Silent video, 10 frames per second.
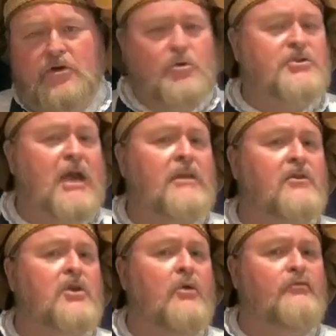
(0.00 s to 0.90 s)
You take the
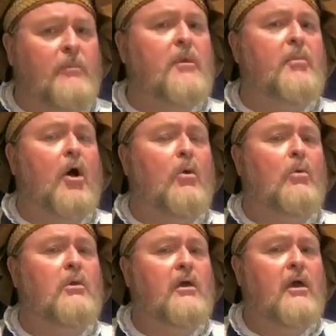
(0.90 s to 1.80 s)
dough from the
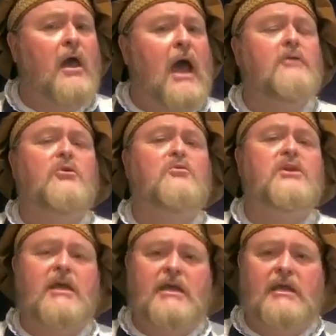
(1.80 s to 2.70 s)
bowl and you
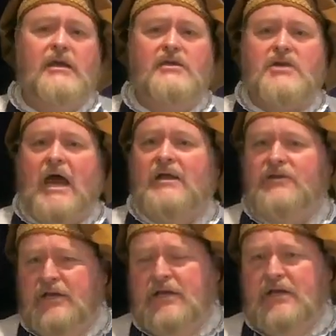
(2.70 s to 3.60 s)
knead
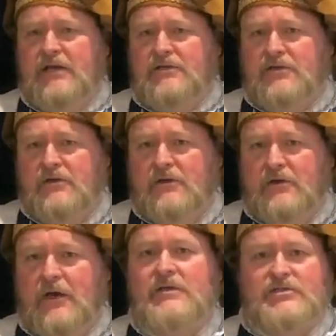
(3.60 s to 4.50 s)
and knead
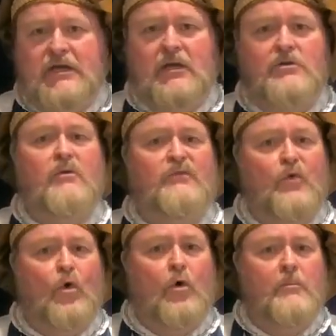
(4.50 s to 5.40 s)
until you
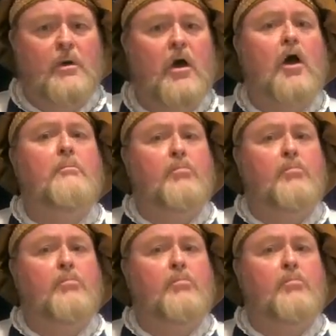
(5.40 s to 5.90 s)
form a